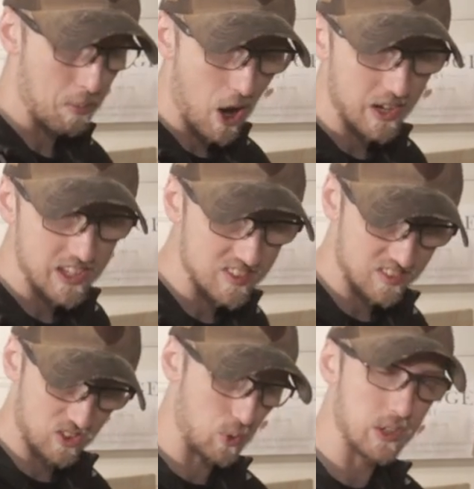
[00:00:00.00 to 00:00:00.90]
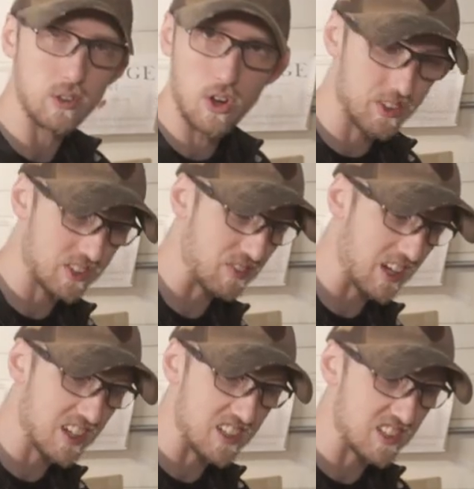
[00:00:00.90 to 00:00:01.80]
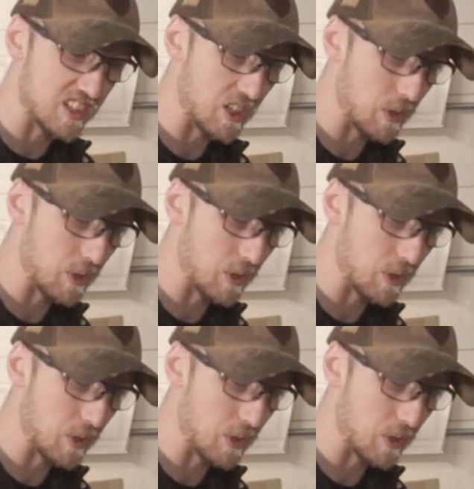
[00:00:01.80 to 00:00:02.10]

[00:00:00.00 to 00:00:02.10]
the body is doing all the stuff that it needs to